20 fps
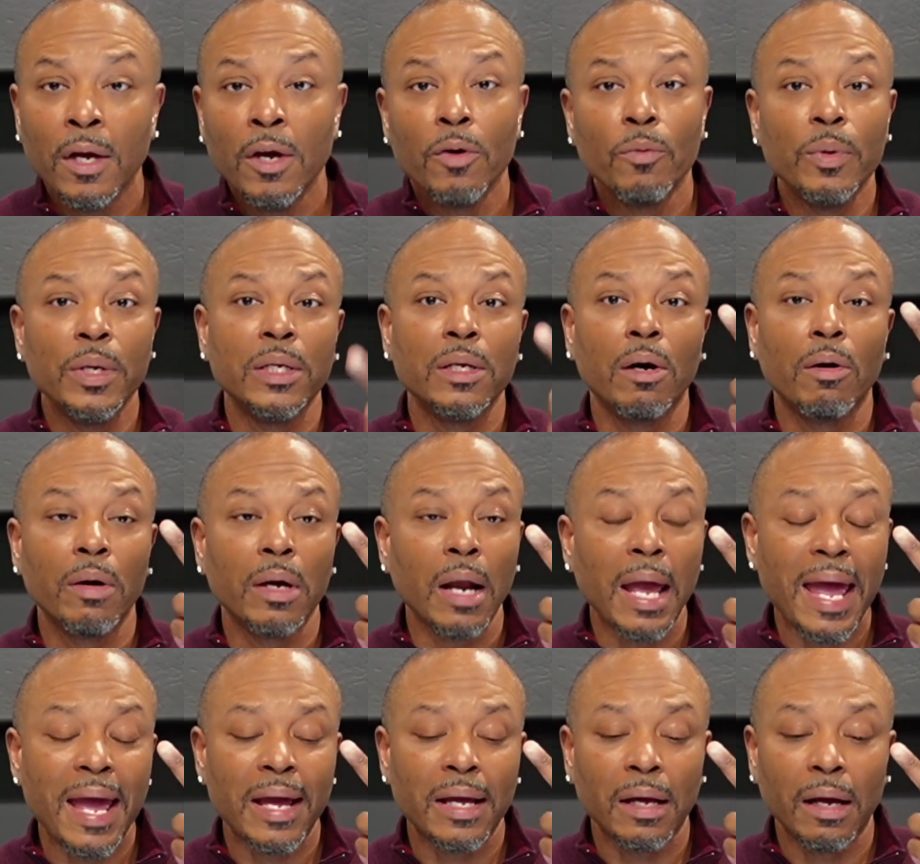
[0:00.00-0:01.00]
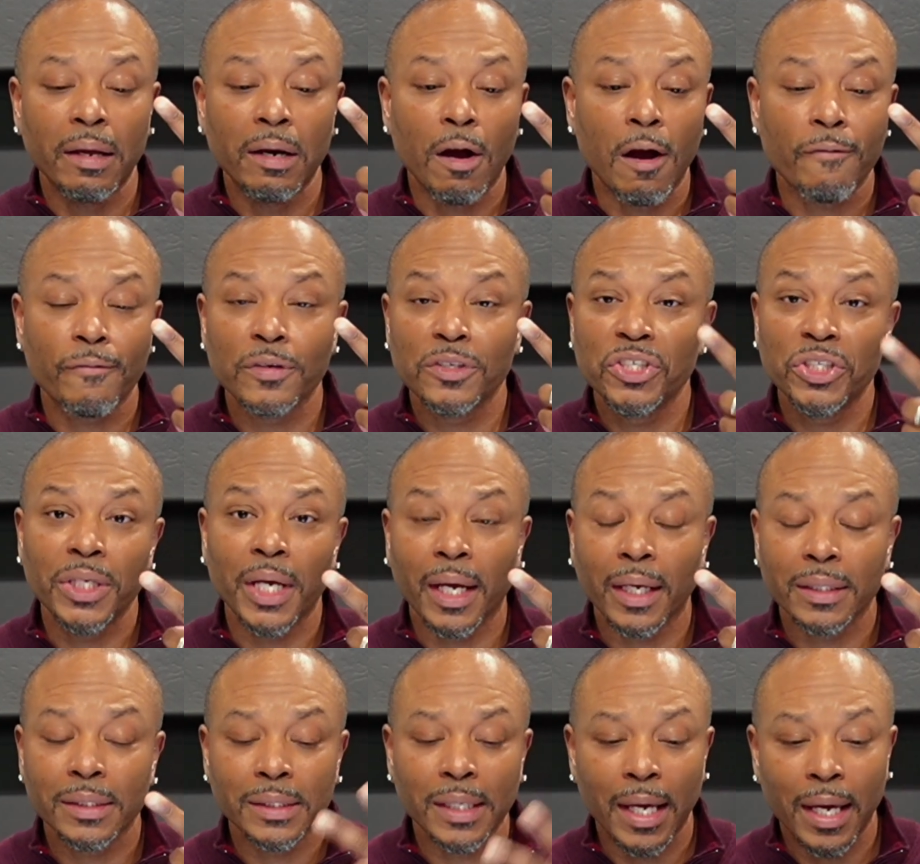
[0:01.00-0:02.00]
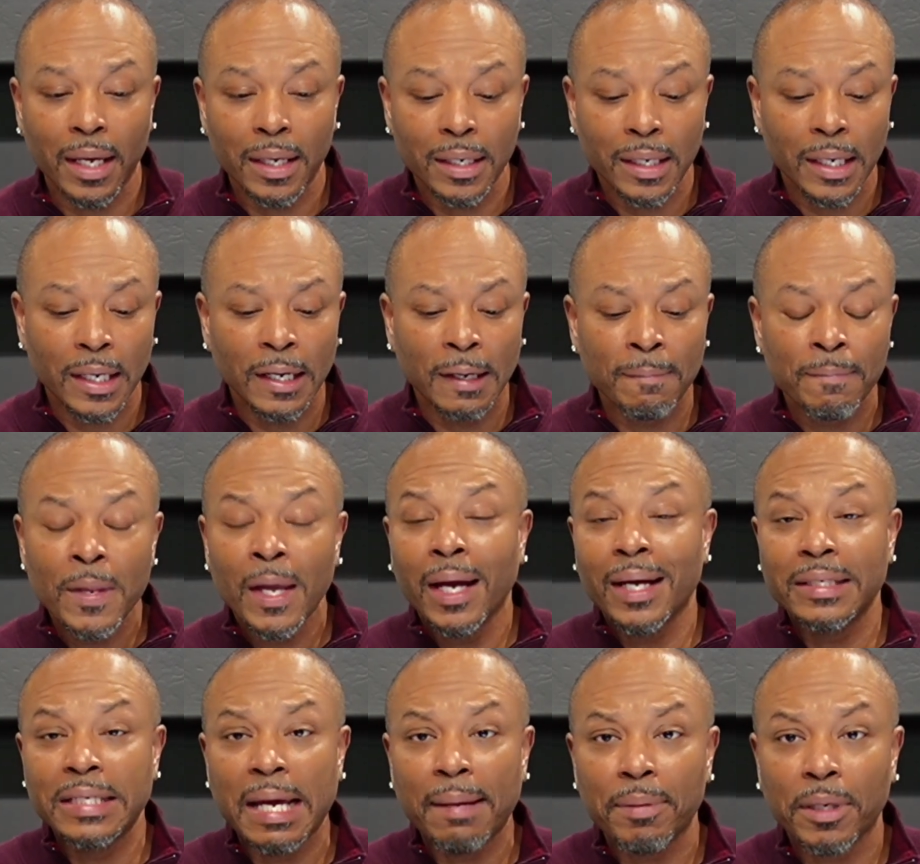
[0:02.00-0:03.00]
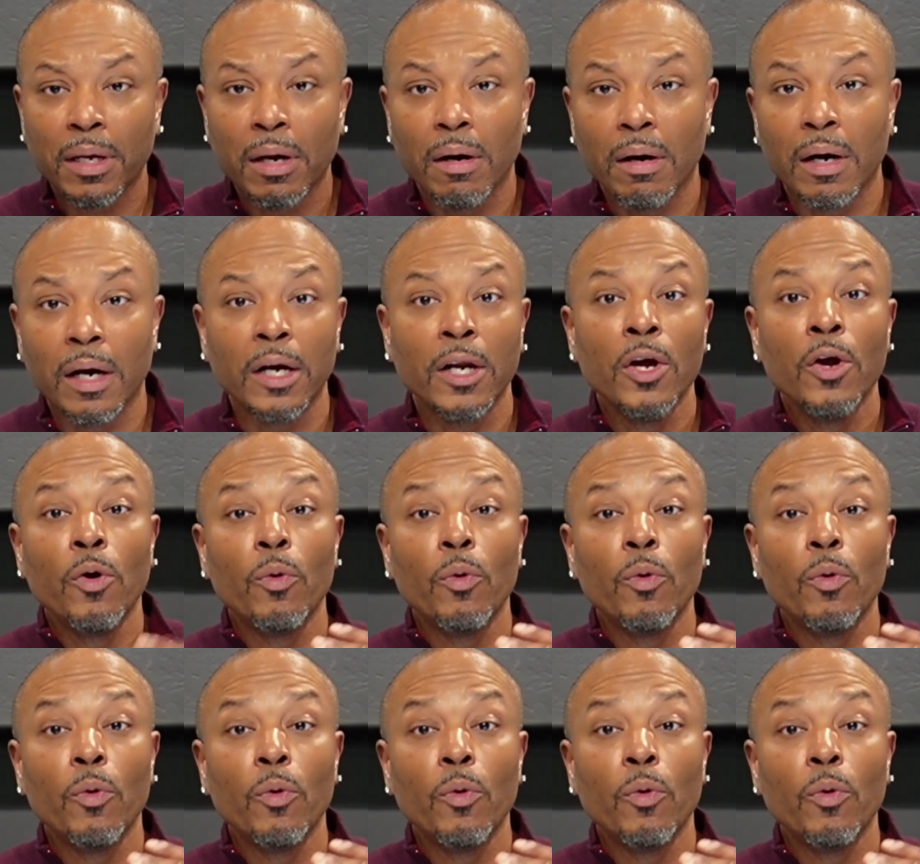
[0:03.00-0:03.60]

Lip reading: We know it offers checks and a debit card.